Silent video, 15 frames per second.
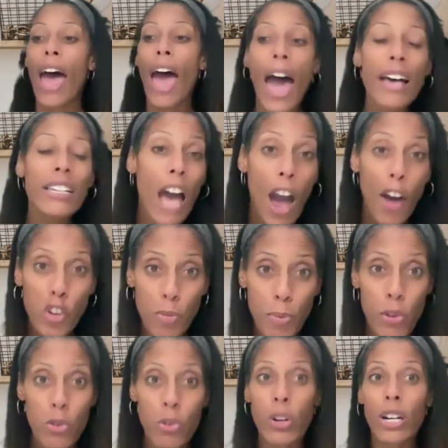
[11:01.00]
as
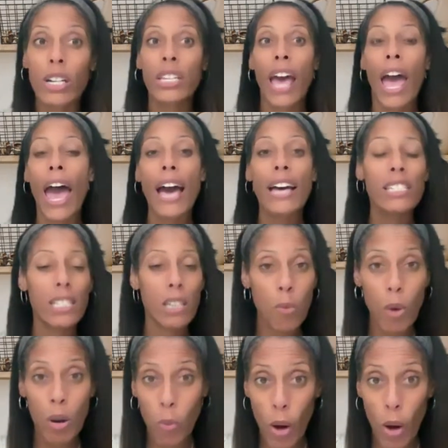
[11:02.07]
entrepreneurs, as
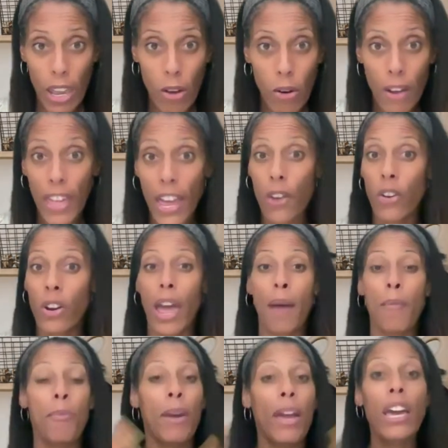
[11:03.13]
someone working on the
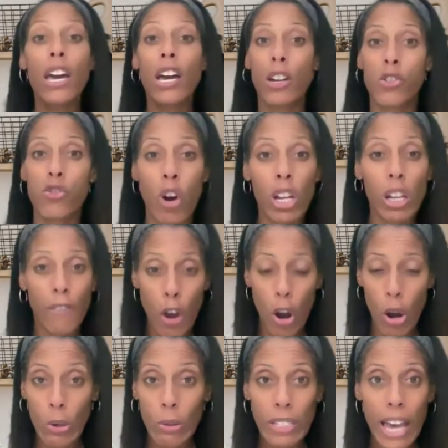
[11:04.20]
internet, being in control of your
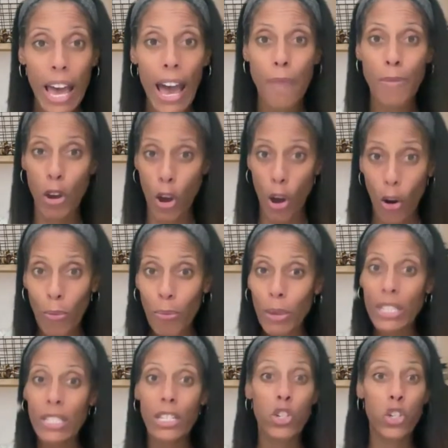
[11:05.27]
own time, your own
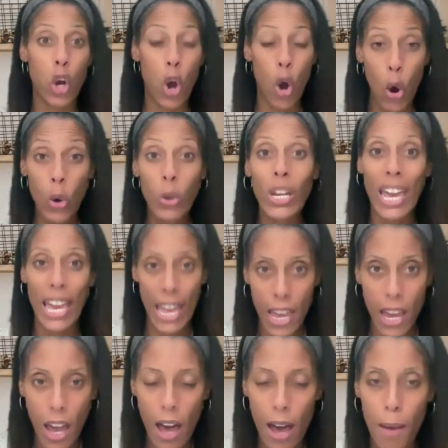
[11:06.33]
business, your own
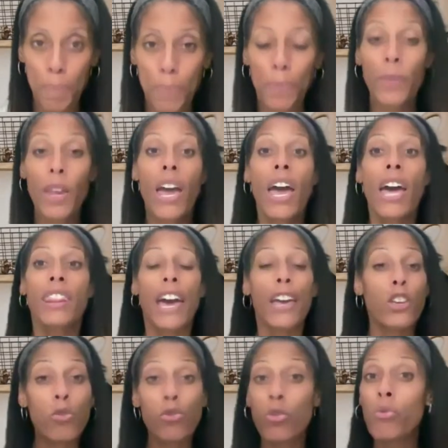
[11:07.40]
income, that
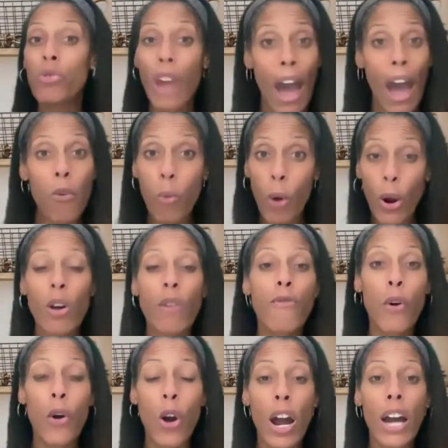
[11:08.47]
you do not work
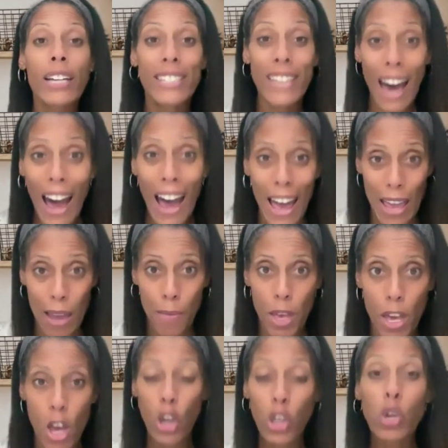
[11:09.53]
for time.
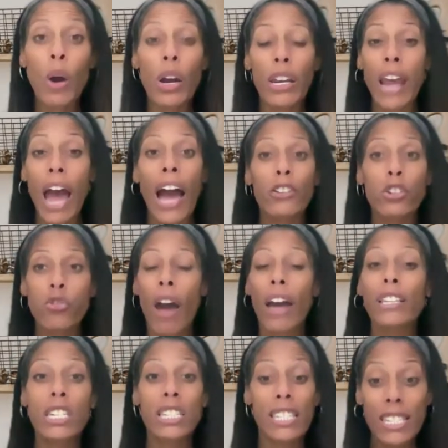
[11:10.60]
You are not trying
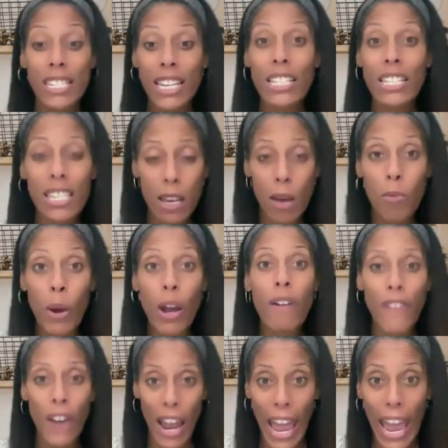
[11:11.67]
to sit somewhere
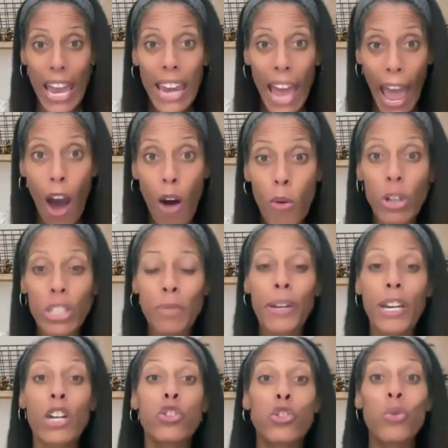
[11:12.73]
for 8 hours
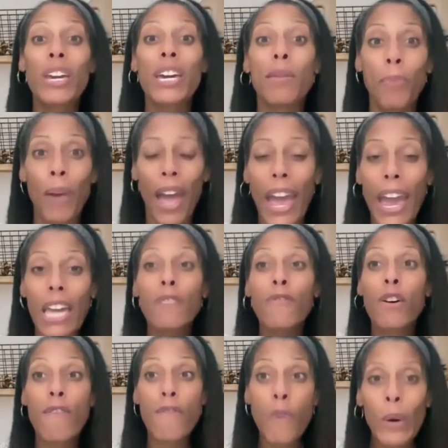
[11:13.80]
because you get paid
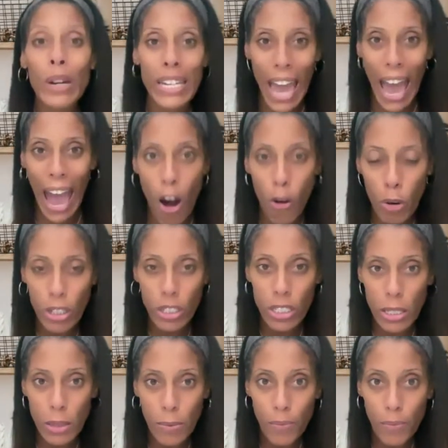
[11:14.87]
for 40 hours.